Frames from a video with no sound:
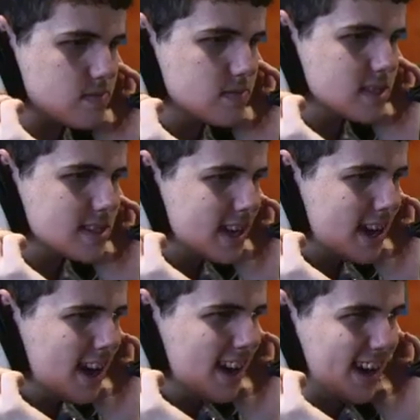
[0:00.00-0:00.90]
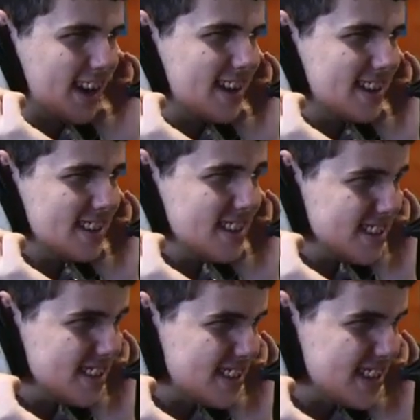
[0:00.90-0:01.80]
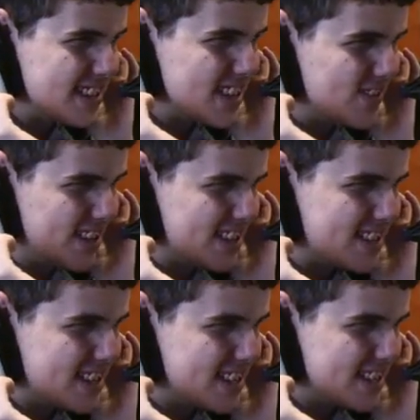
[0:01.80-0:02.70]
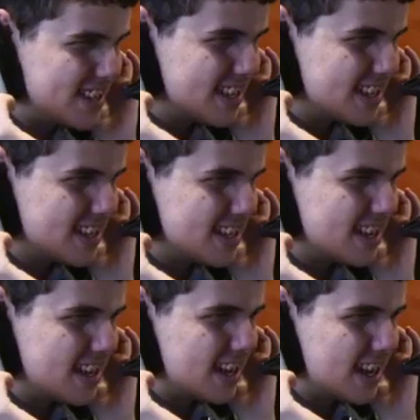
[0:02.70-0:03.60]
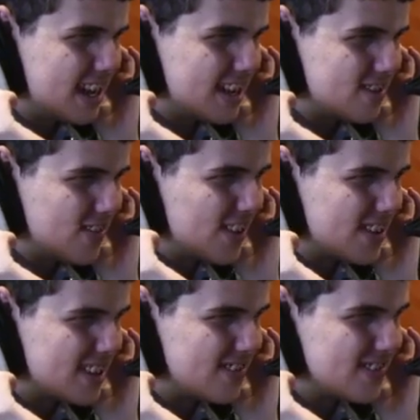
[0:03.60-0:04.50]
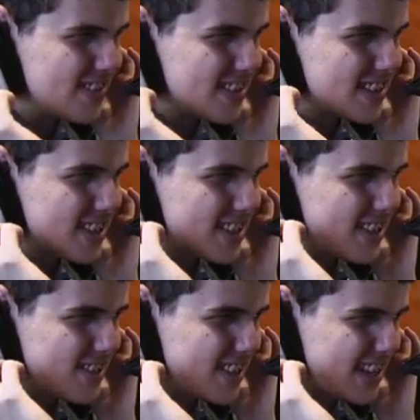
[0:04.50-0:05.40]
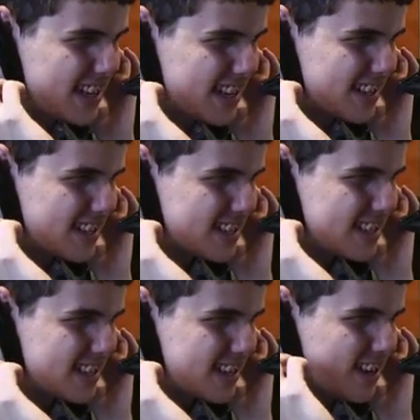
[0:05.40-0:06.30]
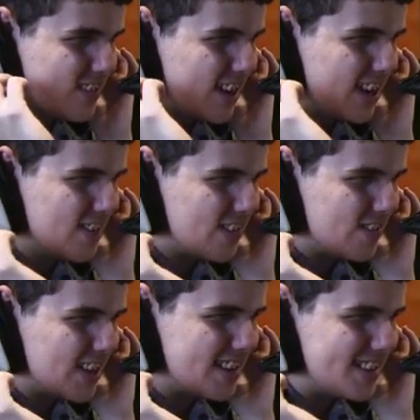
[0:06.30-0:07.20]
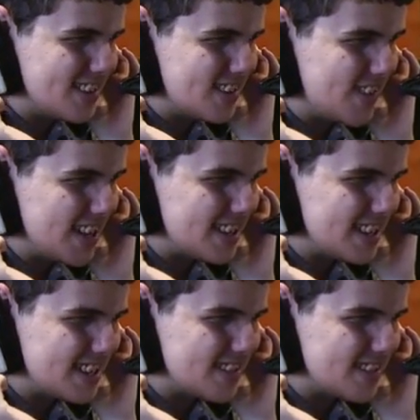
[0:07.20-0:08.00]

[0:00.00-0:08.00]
be a radio presenter when I'm older so that I can introduce everyone to my favourite type of music.